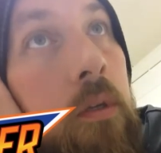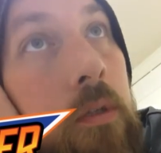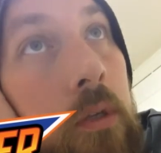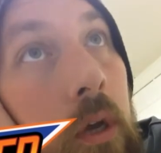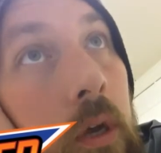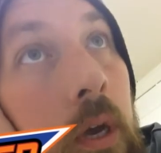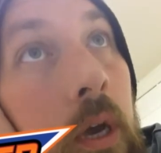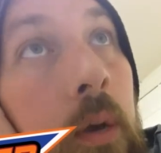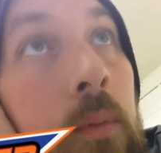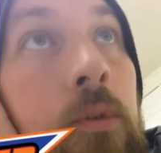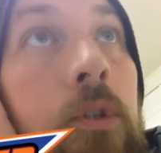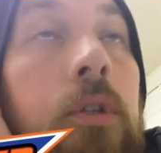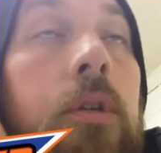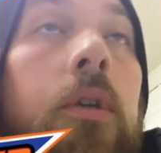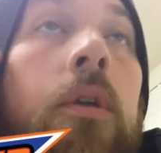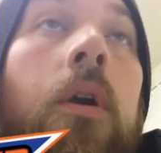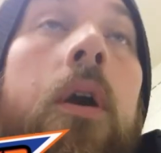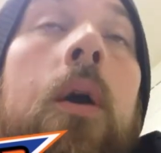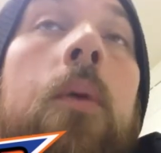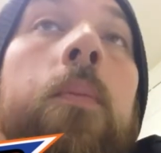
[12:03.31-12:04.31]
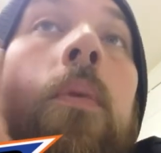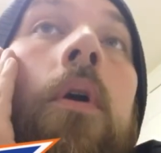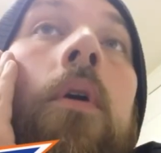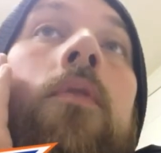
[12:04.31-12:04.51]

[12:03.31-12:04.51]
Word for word: So yeah, I'm just gonna go